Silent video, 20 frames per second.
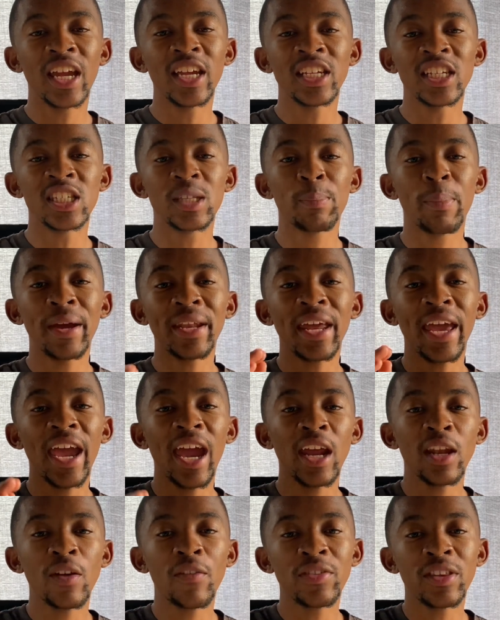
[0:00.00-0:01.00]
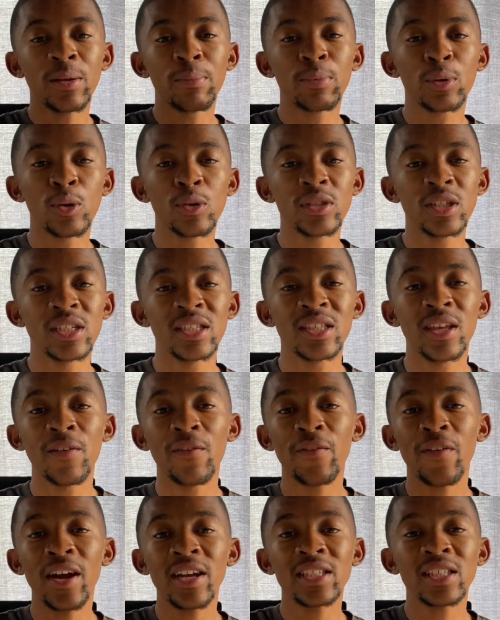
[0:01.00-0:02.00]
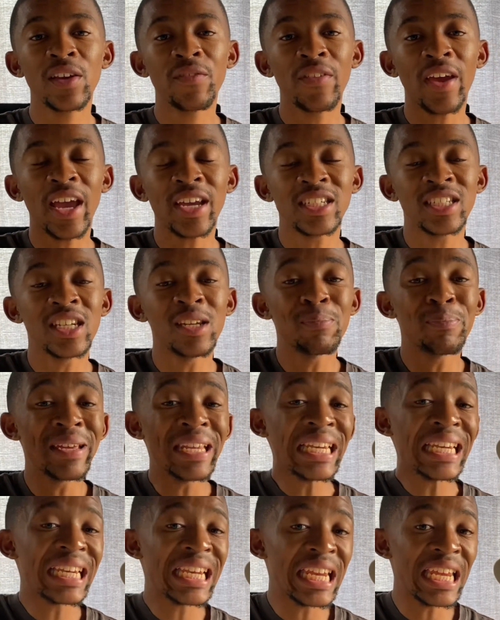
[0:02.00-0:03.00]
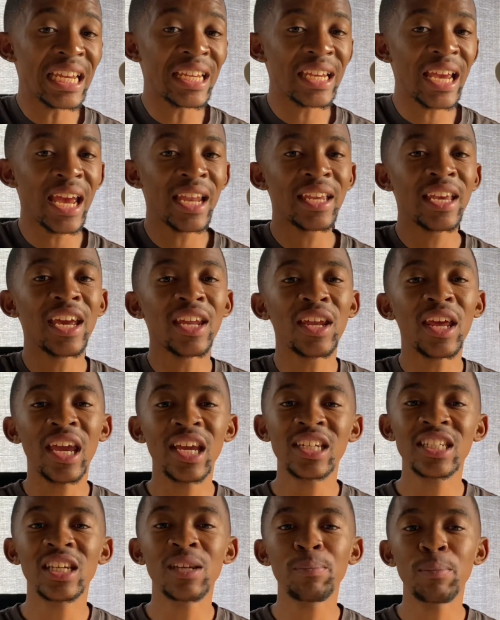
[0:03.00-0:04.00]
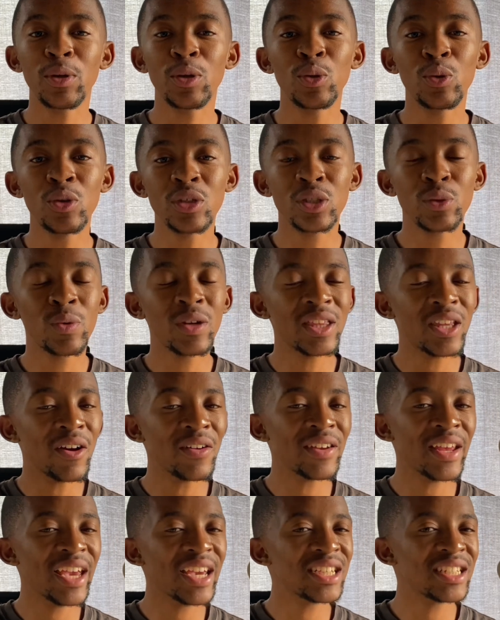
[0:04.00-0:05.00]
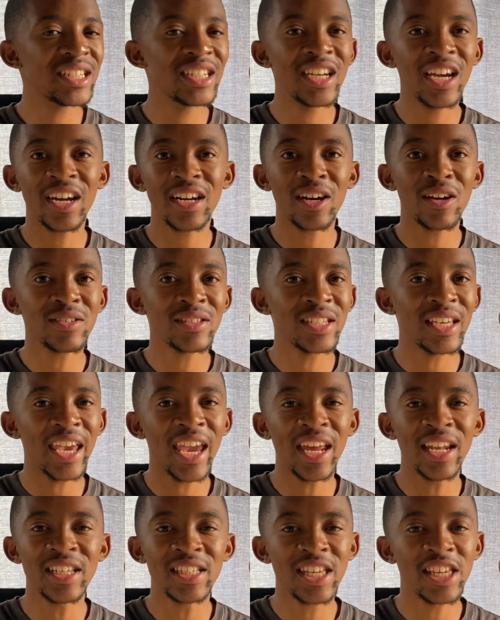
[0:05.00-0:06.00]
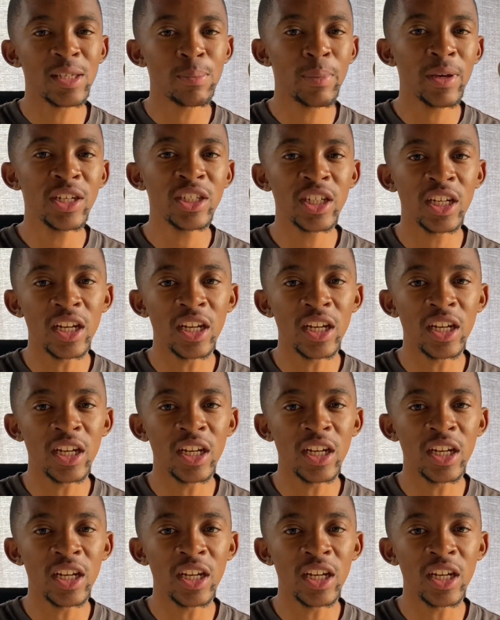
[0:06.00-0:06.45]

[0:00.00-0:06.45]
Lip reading: by the end of the process, the funds have actually been cleaned and can actually be used without actually arousing any suspicion.